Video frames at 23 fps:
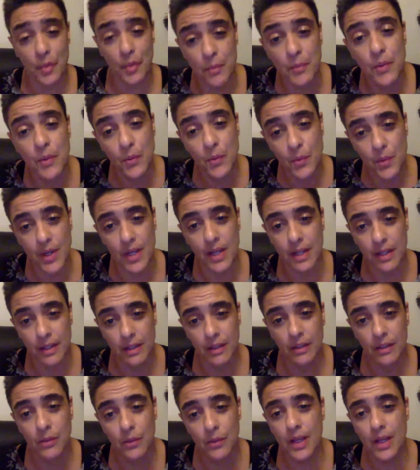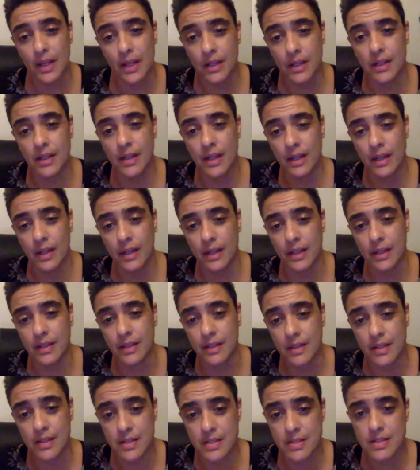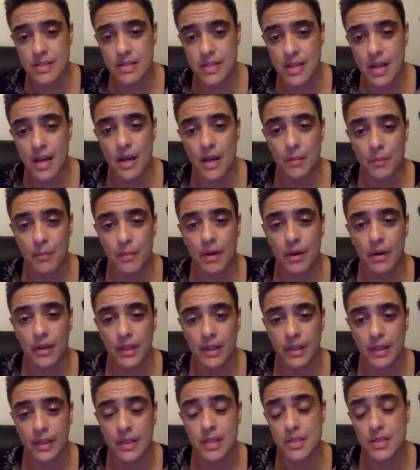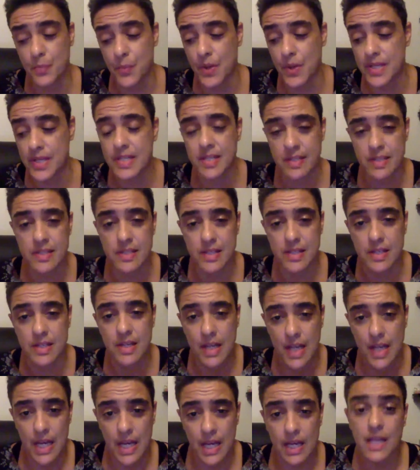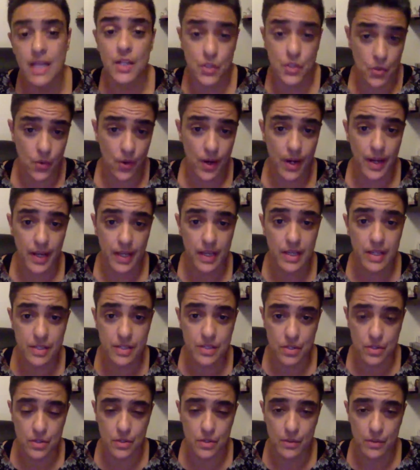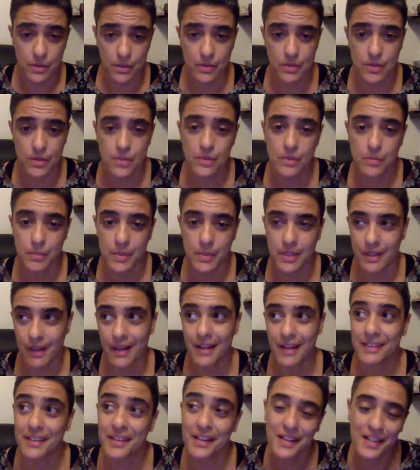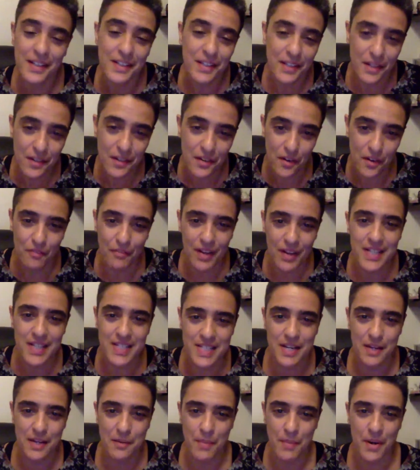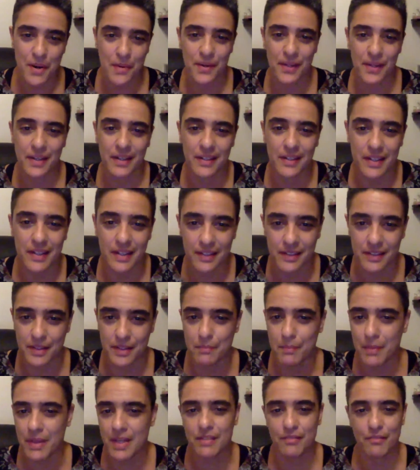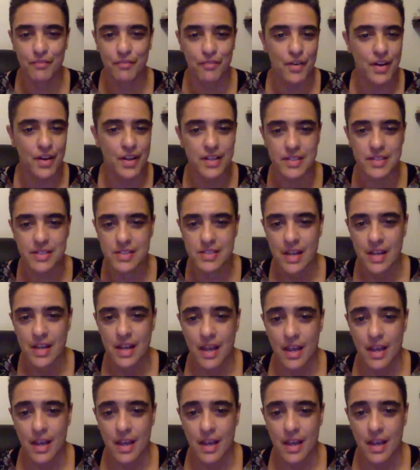from Lula, in his time, in his presidency, he tried to be like the leader of Latin America. Yeah, he made friends.